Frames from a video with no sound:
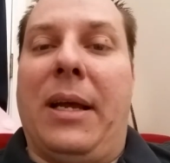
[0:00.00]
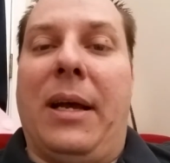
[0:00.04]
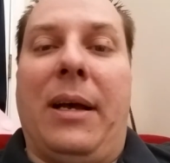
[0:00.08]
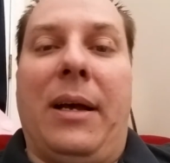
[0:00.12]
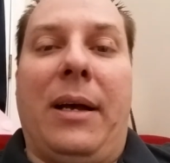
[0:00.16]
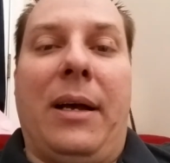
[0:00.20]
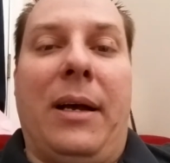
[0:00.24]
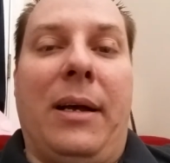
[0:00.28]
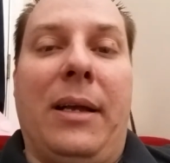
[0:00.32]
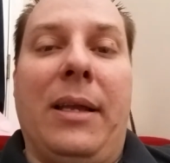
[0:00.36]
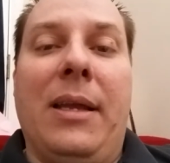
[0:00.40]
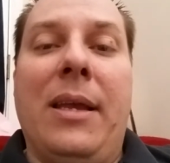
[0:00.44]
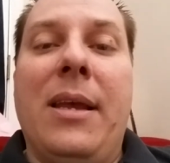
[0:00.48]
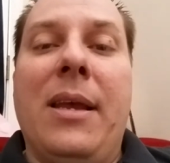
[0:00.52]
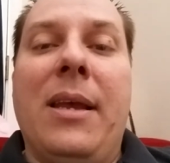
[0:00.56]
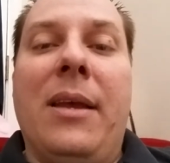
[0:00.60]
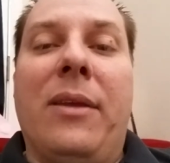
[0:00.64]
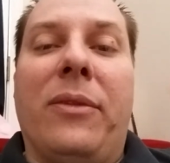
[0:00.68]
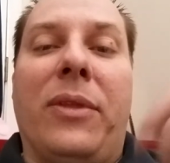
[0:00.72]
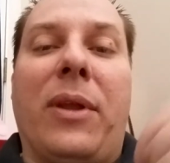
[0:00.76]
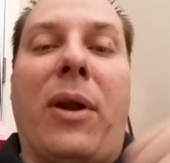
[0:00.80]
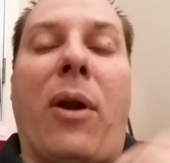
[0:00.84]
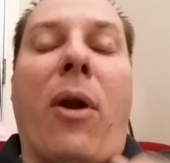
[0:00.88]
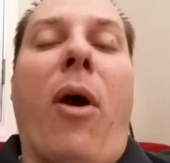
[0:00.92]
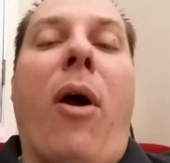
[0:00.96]
Uh,
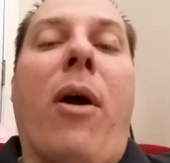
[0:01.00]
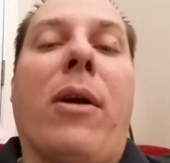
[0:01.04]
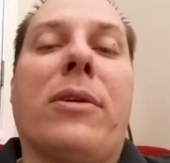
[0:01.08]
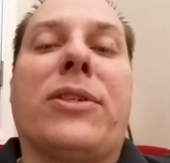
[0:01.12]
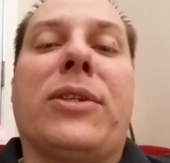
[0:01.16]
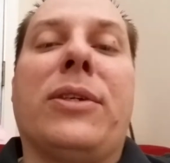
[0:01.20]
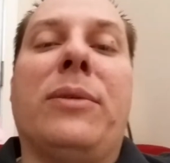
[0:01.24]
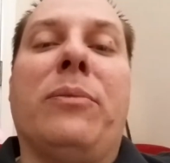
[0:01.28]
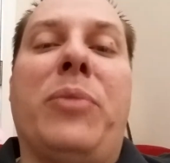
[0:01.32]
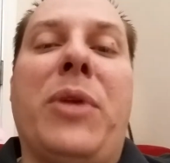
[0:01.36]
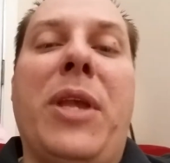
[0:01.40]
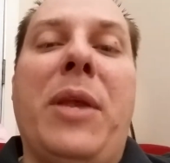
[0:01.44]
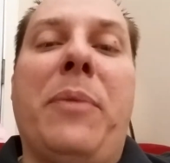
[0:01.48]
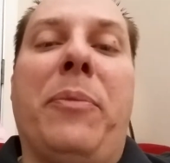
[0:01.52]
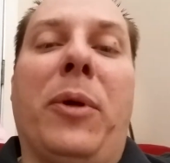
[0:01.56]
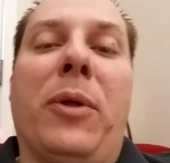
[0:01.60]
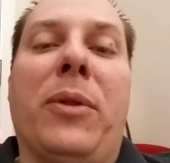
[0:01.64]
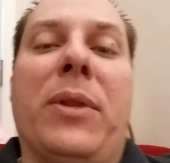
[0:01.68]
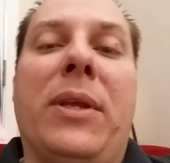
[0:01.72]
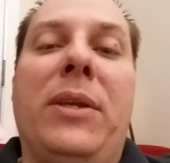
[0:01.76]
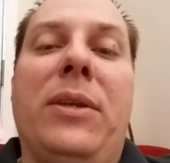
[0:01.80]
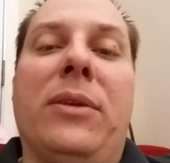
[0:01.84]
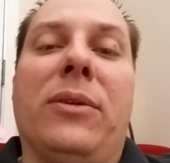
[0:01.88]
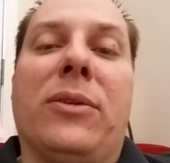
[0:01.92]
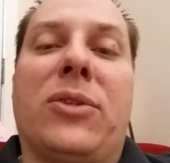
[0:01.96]
there are some
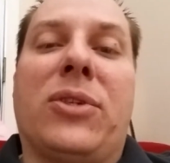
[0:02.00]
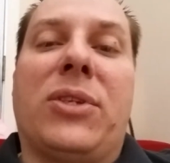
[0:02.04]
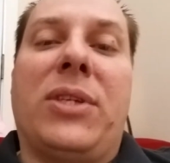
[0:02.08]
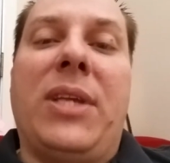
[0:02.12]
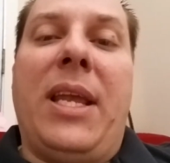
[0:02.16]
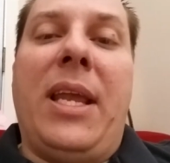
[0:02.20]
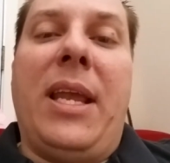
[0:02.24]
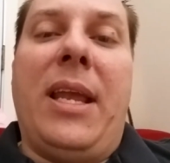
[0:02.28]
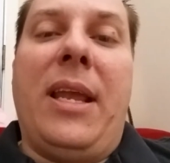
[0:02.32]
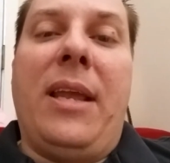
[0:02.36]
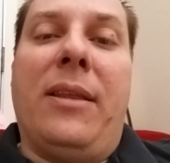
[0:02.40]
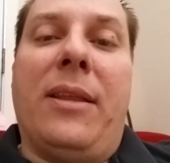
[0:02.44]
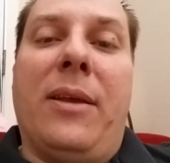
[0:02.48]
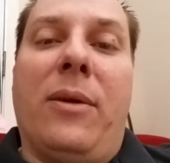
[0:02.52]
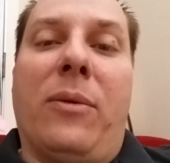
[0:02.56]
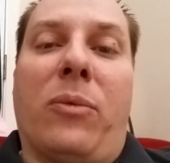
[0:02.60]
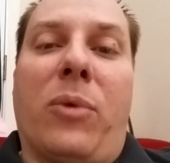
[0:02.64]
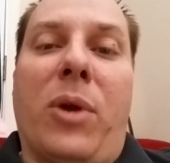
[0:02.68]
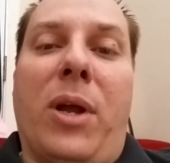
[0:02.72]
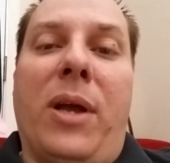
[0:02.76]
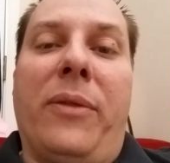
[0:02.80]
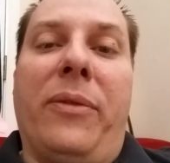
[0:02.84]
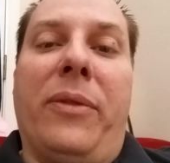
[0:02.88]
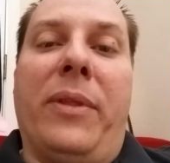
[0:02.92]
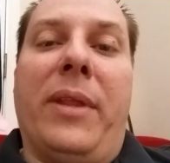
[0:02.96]
people that you'll see that
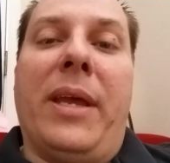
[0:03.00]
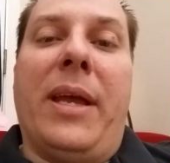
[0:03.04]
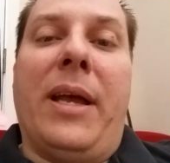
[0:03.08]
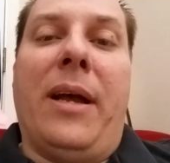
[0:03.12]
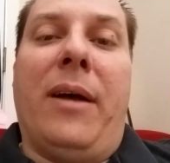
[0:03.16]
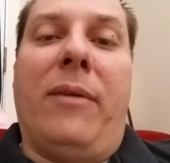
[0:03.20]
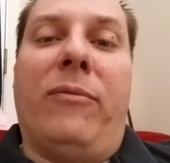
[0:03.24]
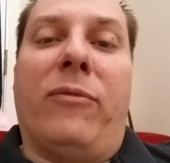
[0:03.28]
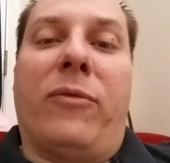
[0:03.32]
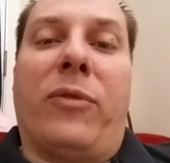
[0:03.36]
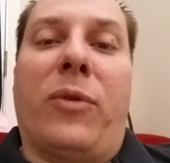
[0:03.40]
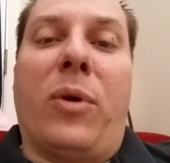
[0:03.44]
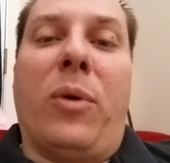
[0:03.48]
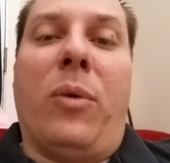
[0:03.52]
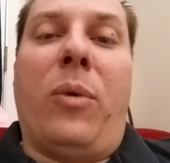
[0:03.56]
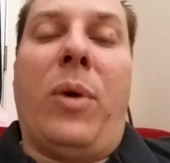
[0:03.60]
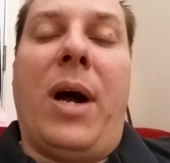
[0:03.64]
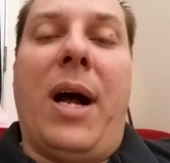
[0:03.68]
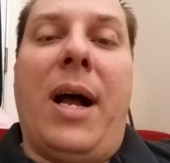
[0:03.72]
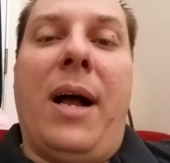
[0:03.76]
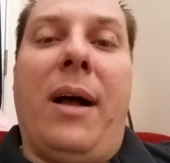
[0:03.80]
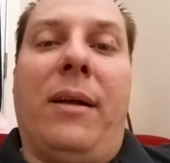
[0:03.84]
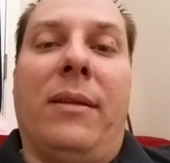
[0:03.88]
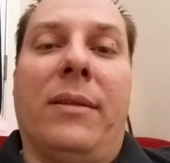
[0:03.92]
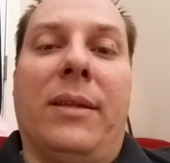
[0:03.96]
run them for a
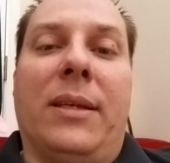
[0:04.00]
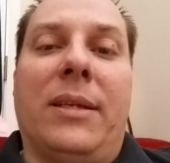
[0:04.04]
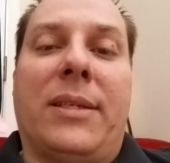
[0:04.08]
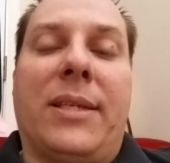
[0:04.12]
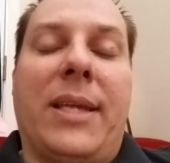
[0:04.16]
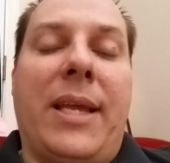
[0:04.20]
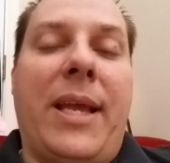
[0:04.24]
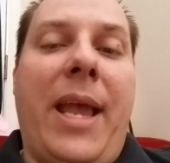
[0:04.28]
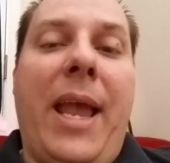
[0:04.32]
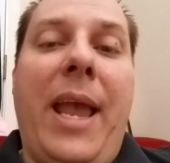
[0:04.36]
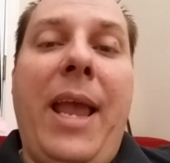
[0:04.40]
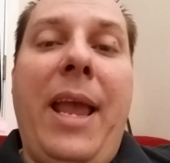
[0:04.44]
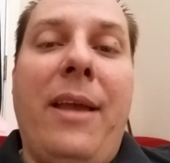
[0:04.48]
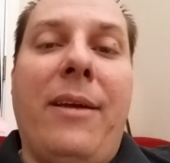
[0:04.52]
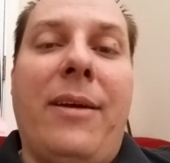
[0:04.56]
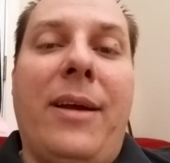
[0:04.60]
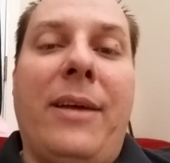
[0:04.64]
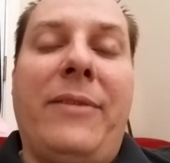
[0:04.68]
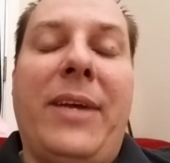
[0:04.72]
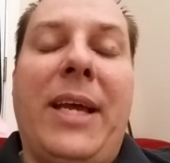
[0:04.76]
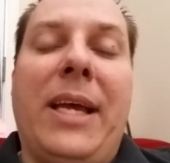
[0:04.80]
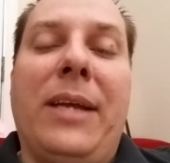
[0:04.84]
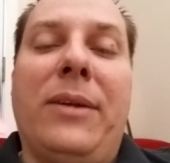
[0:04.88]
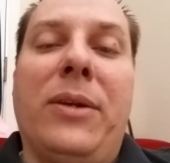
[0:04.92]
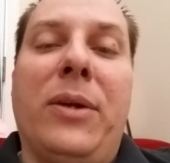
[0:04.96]
while, and they say, "Hey,
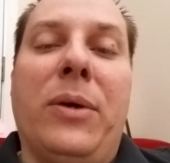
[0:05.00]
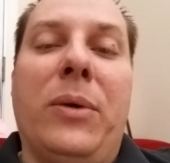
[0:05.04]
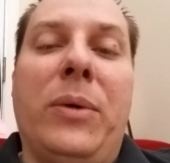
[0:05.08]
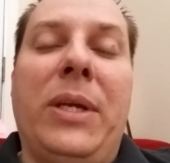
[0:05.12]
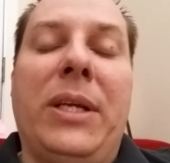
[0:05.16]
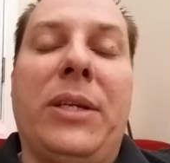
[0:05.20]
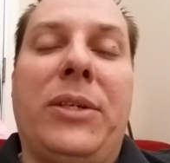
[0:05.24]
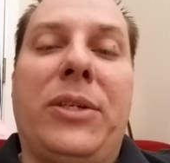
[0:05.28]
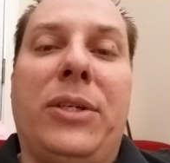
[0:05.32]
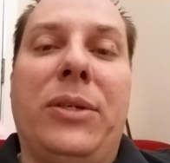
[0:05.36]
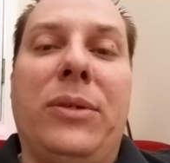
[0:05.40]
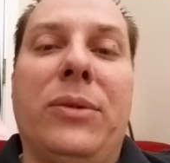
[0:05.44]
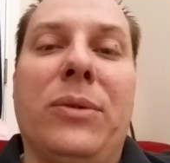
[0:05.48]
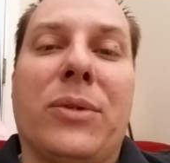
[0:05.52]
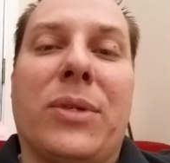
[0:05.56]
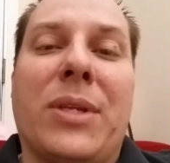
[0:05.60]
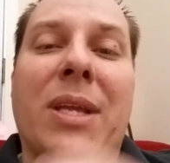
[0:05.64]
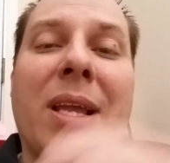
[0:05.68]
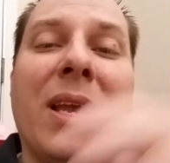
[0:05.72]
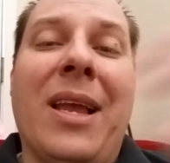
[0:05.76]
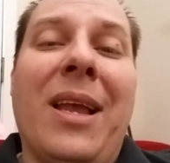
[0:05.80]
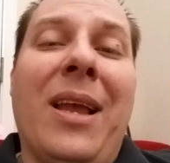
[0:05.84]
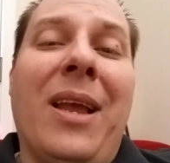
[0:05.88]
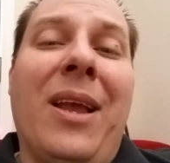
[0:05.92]
I've had no issues."